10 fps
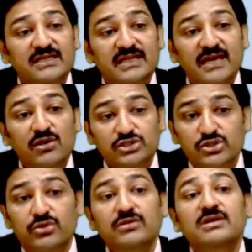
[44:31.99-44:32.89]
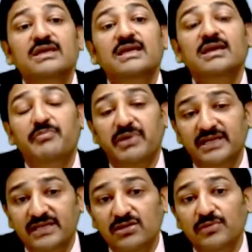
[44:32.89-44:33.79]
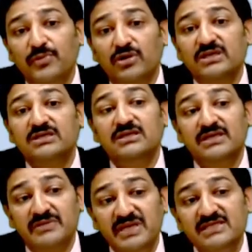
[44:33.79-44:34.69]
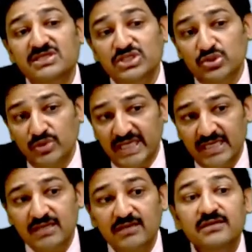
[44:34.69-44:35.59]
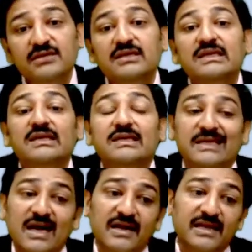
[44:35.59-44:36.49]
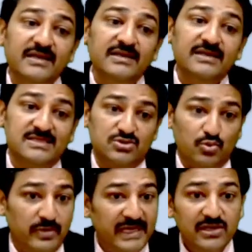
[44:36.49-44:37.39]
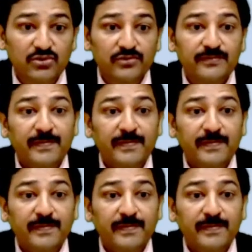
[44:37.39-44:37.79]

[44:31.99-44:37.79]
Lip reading: then also a particular product remains unique regarding its value,